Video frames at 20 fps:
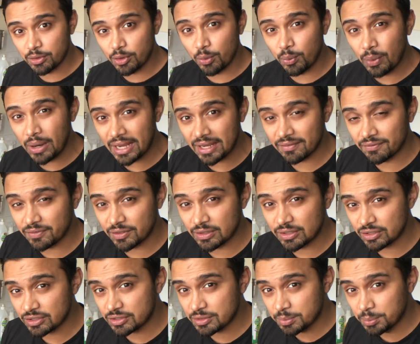you're waiting for
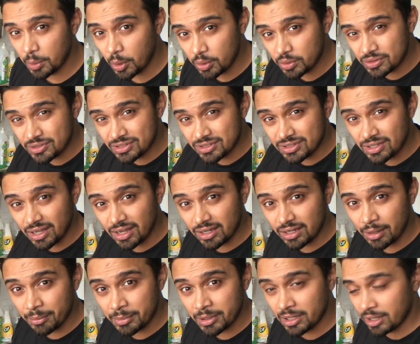the smoke to start
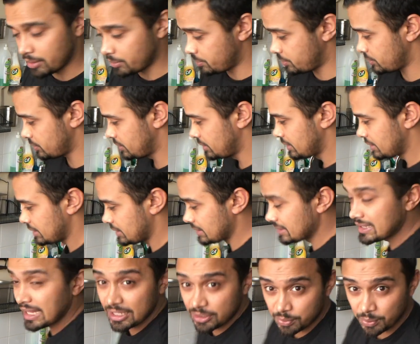coming up.
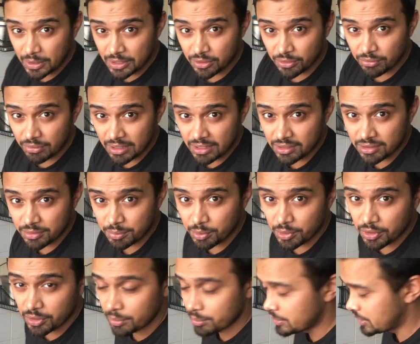That's when you're ready to
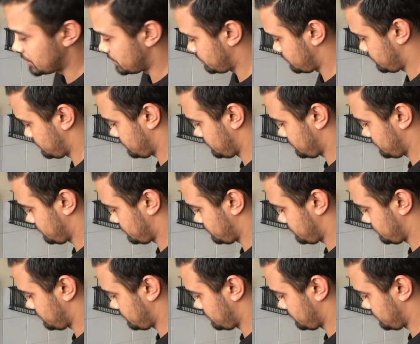put your meat.